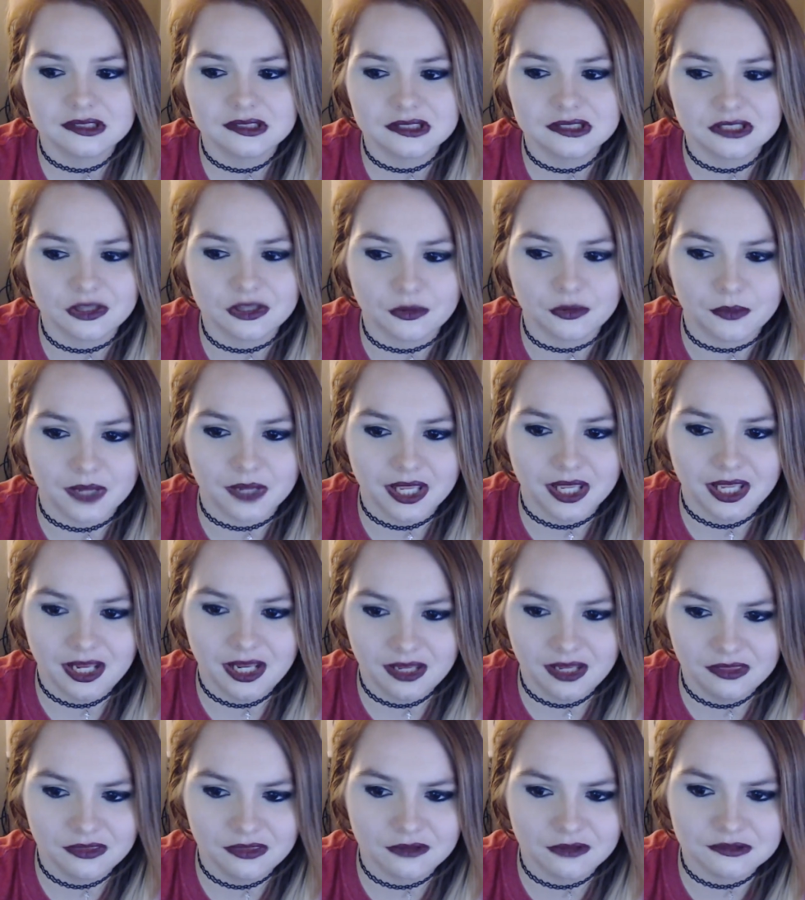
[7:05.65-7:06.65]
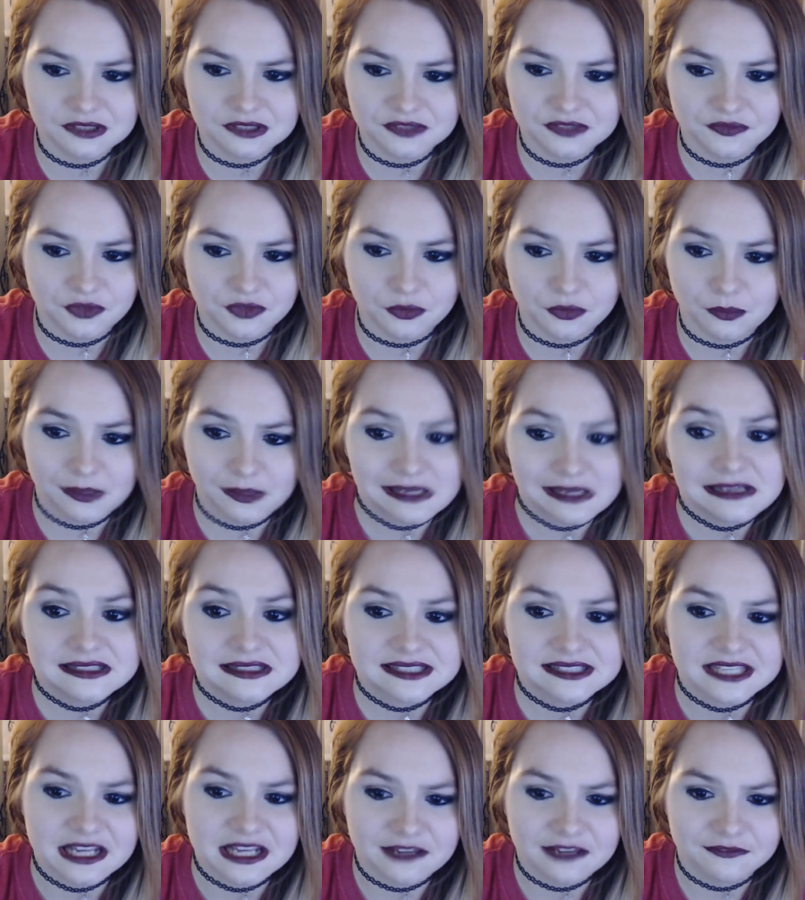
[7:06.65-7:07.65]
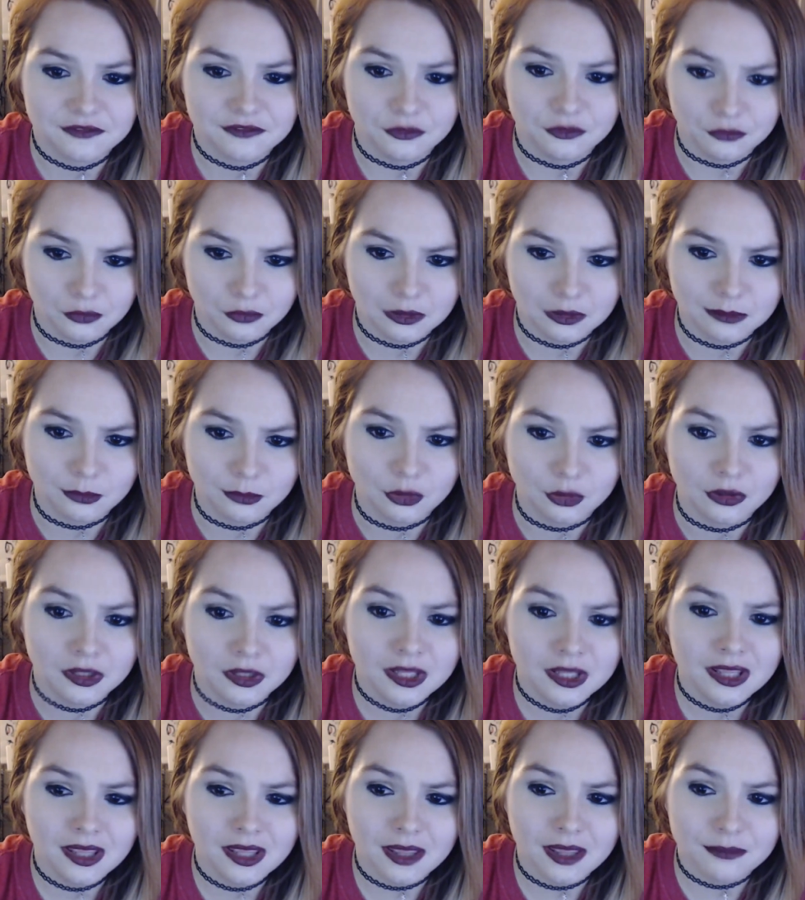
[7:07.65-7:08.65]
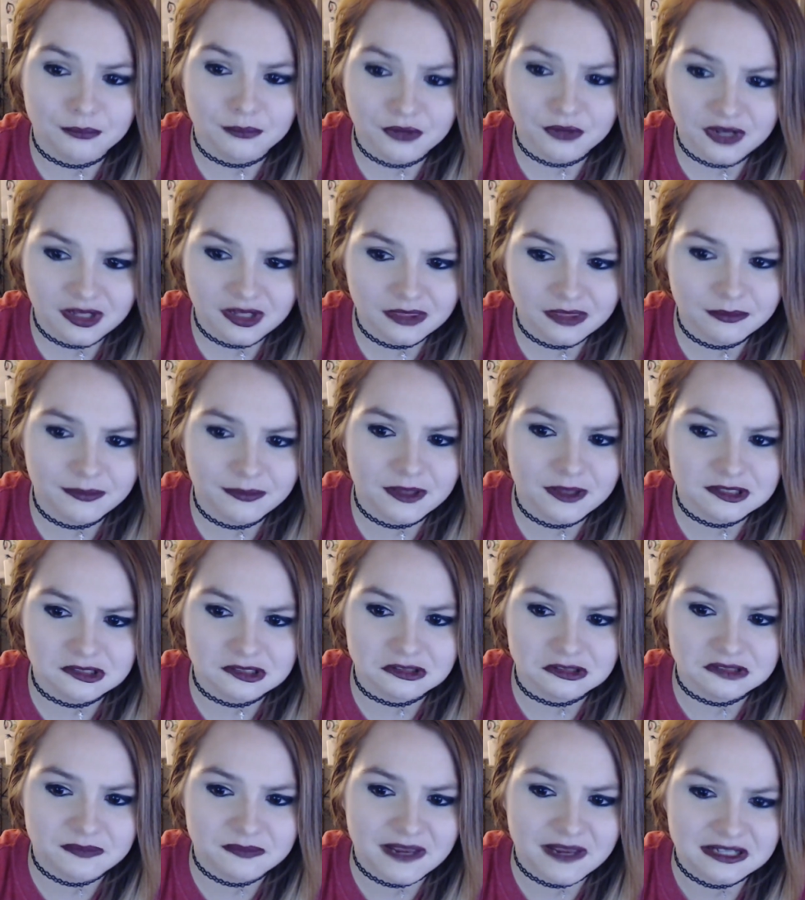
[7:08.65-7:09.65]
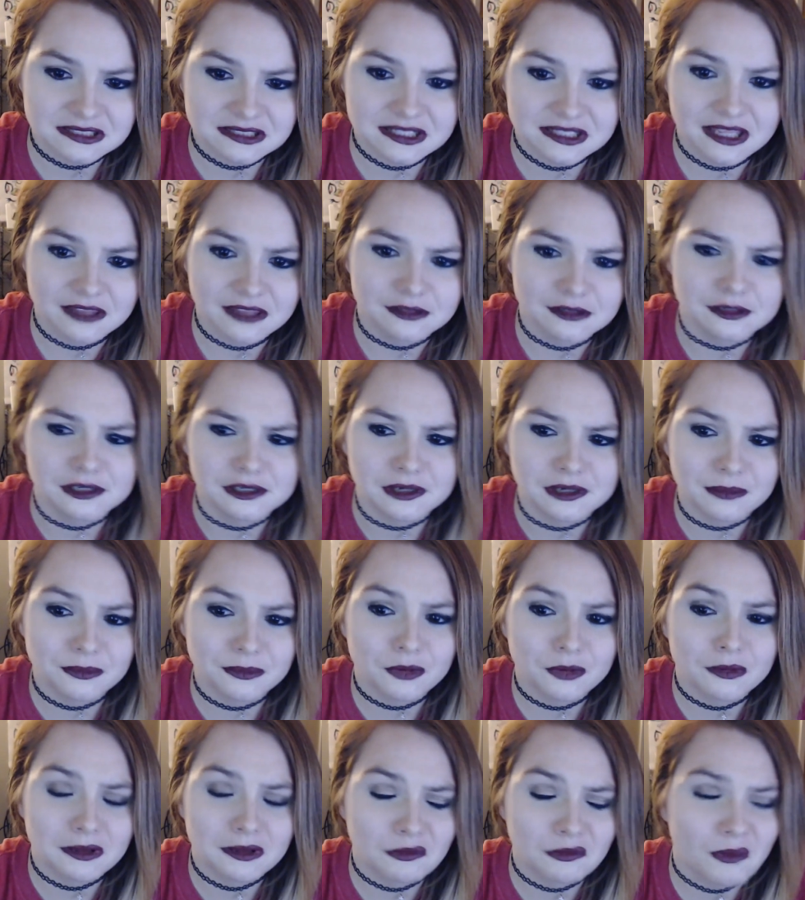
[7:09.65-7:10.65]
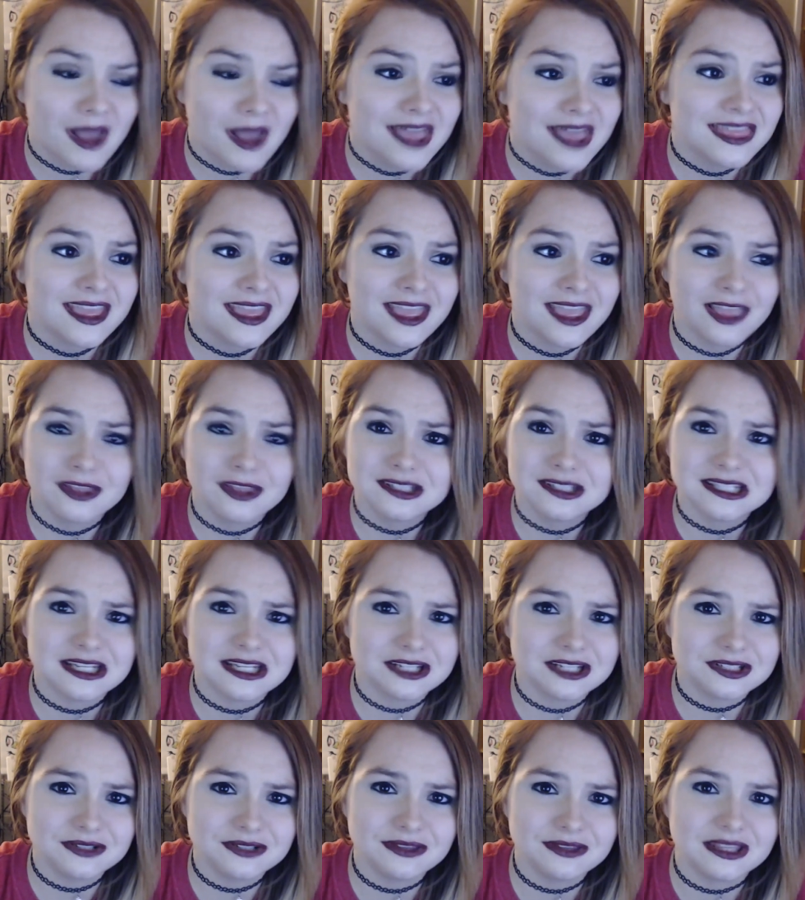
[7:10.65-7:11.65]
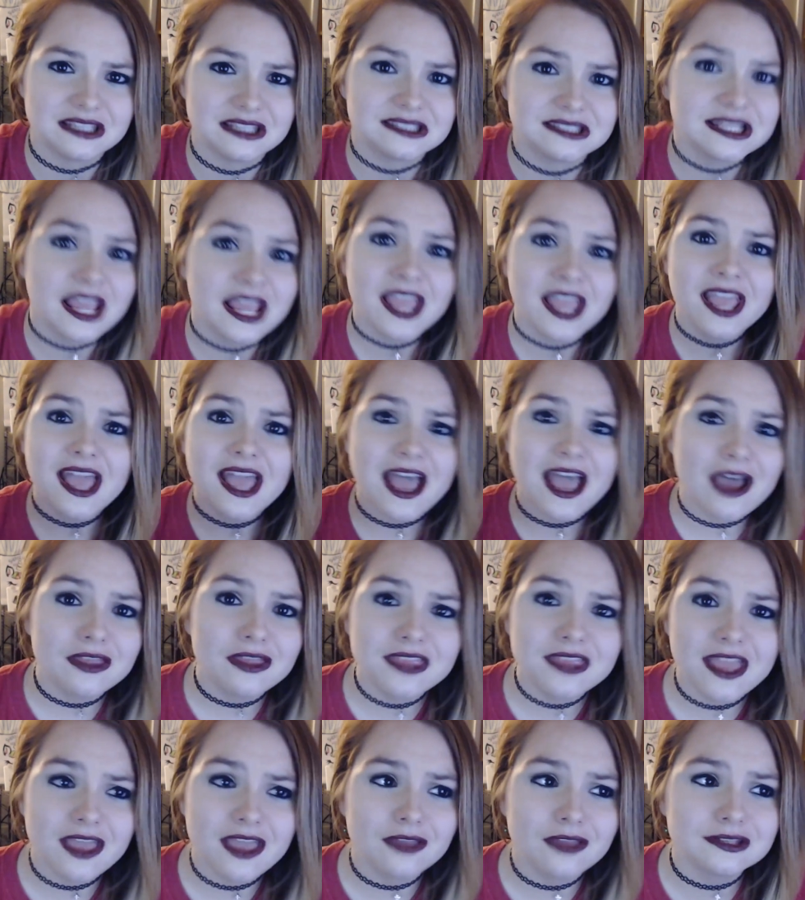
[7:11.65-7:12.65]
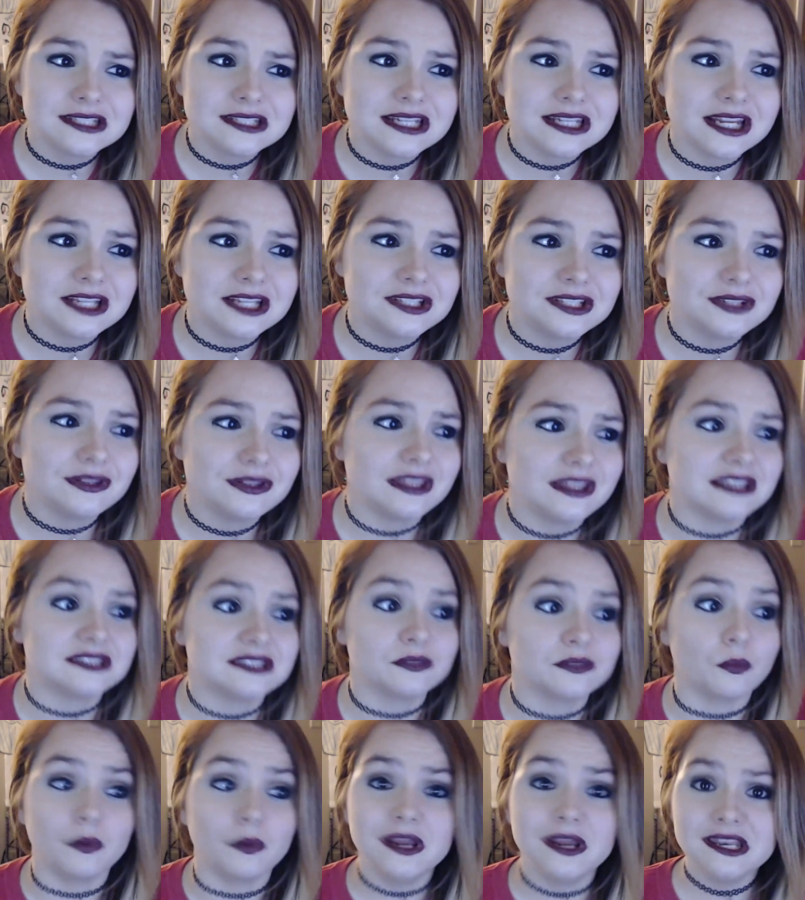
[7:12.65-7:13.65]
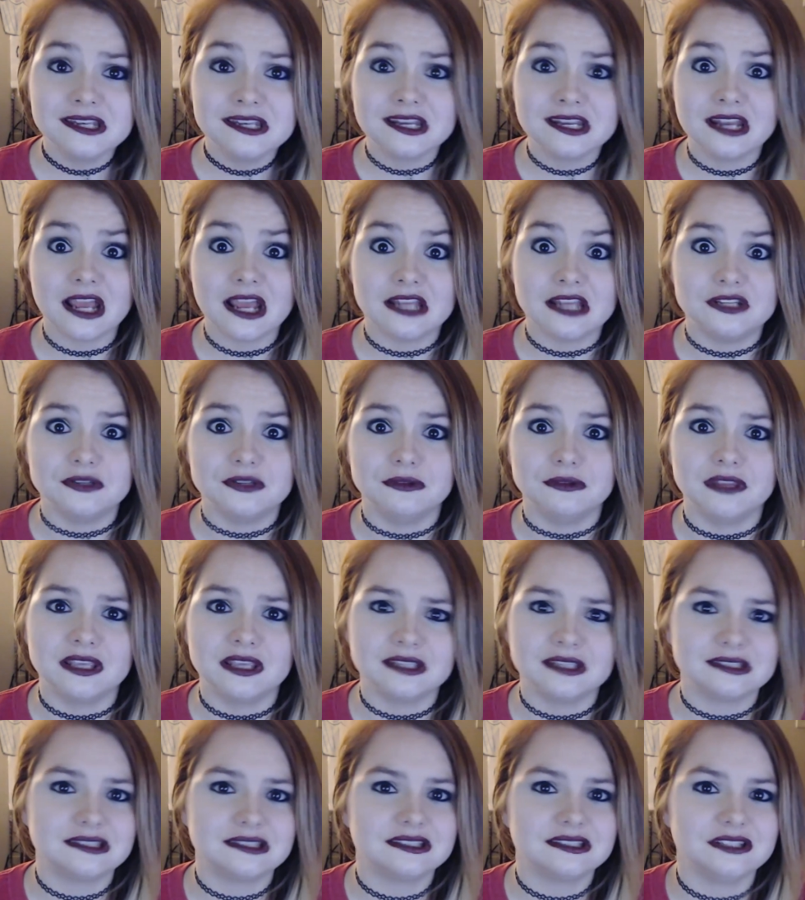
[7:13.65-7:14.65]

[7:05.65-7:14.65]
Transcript: So, in those few weeks that I feel normal, I'm putting the puzzles back together and I'm going, why the hell did I do this? How the hell did I do this? When did I do this?